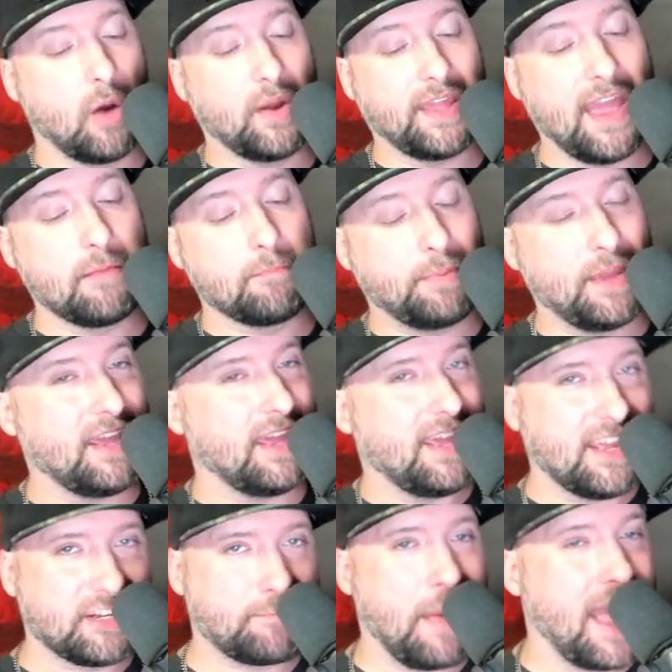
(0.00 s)
again, Big
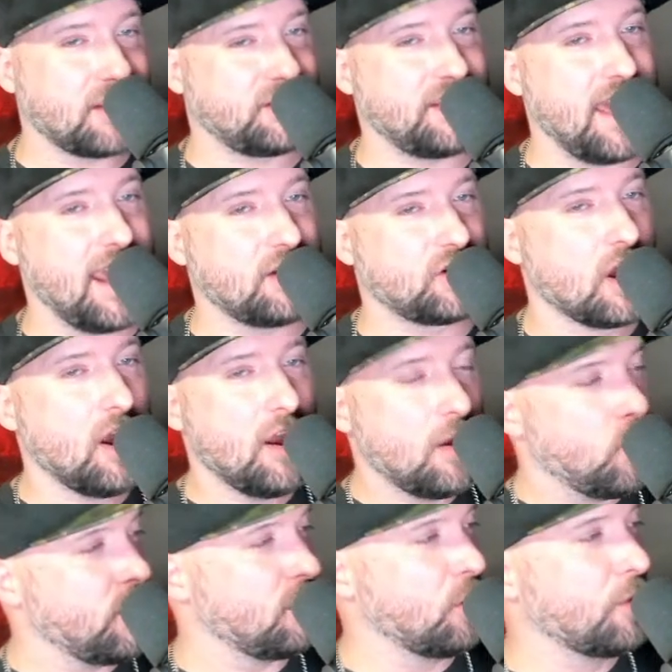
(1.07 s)
E is backstage.
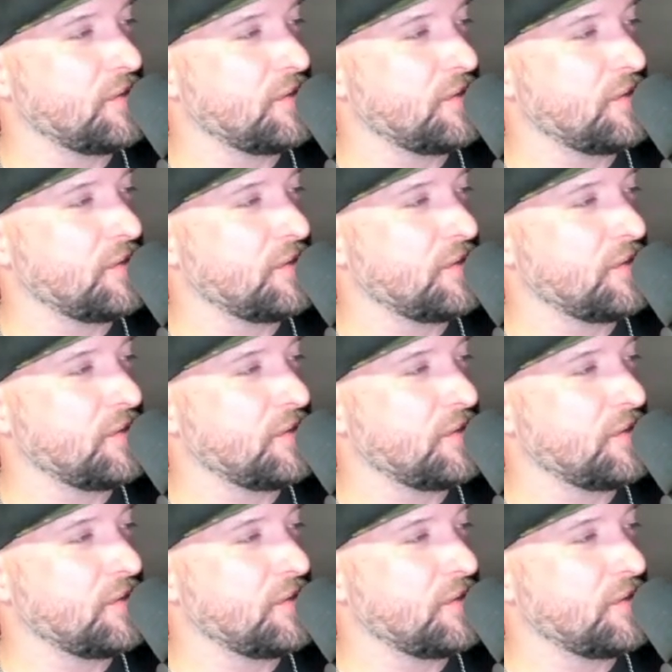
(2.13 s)
We don't know if